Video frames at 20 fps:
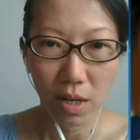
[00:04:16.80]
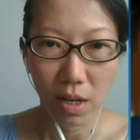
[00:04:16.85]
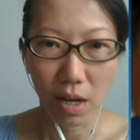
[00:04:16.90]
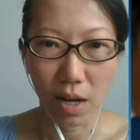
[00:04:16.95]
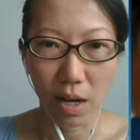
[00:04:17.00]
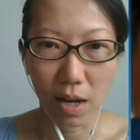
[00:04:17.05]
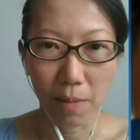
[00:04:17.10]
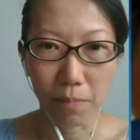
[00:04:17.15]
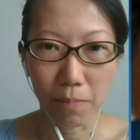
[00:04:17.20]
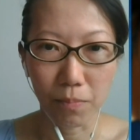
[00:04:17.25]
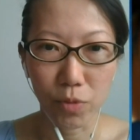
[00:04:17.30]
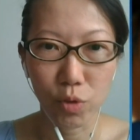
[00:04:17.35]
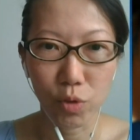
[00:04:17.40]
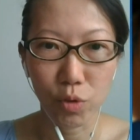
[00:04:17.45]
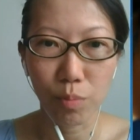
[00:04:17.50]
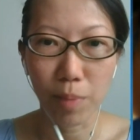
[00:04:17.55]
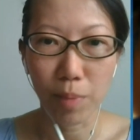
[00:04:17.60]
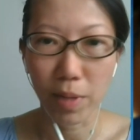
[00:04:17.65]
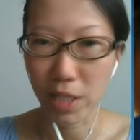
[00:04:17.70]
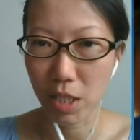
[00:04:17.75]
um, to
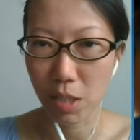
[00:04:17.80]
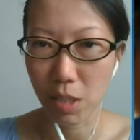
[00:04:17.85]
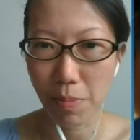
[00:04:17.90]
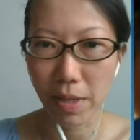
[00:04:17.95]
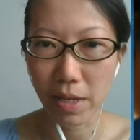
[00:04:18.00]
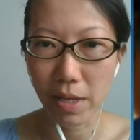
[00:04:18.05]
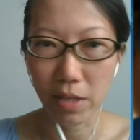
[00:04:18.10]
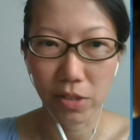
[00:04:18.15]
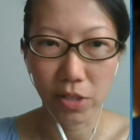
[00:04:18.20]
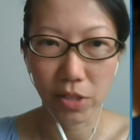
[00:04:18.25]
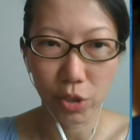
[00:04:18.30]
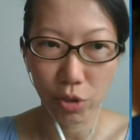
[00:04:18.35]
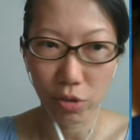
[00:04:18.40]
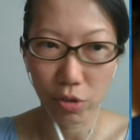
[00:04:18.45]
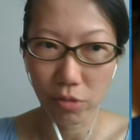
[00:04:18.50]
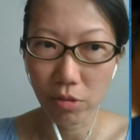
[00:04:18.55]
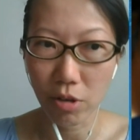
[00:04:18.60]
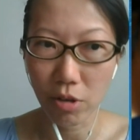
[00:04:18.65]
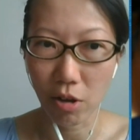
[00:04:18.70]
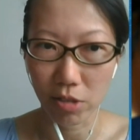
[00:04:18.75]
participate in
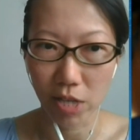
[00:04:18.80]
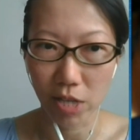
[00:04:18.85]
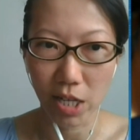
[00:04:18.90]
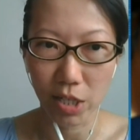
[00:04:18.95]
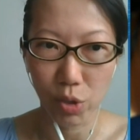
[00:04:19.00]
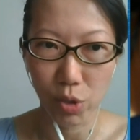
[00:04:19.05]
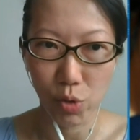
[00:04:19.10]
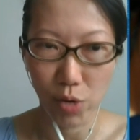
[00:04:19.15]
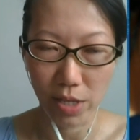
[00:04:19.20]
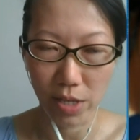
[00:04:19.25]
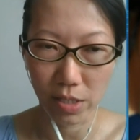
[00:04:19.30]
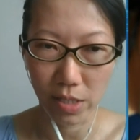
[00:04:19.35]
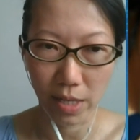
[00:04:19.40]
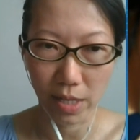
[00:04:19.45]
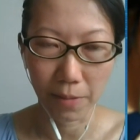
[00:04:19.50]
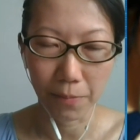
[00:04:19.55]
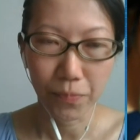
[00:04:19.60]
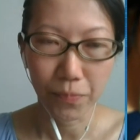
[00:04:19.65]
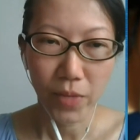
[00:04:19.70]
digital contact tracing,